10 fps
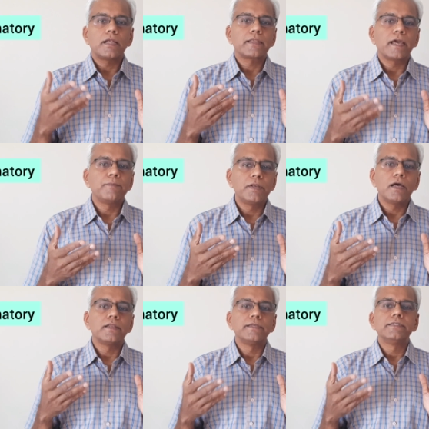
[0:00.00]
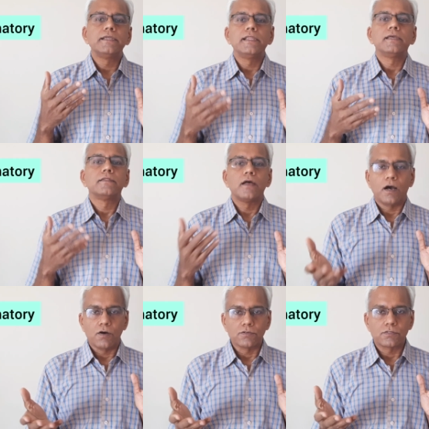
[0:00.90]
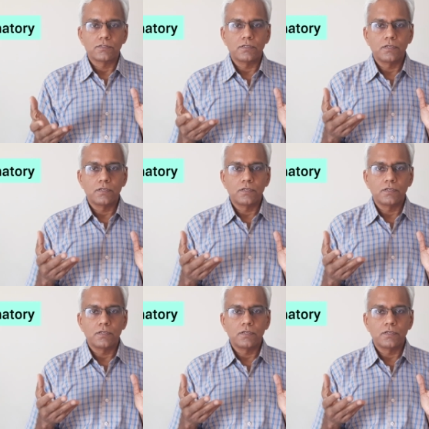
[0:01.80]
that can be done easily in the house.